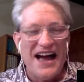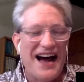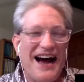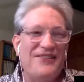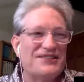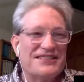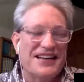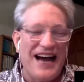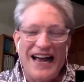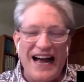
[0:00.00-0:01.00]

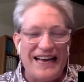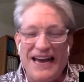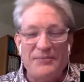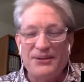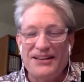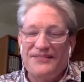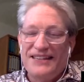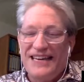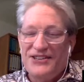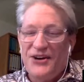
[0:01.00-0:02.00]
I can't believe
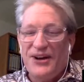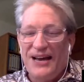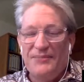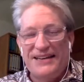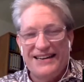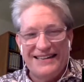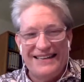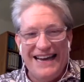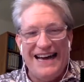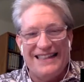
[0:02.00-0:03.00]
that joke hadn't been done to
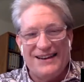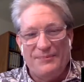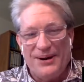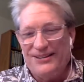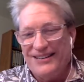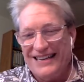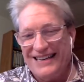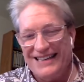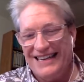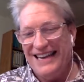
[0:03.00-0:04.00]
death, and apparently
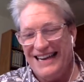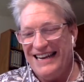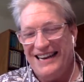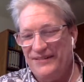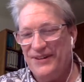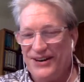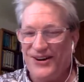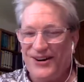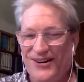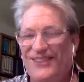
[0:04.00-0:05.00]
it didn't even
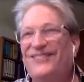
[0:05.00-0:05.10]
occur to him.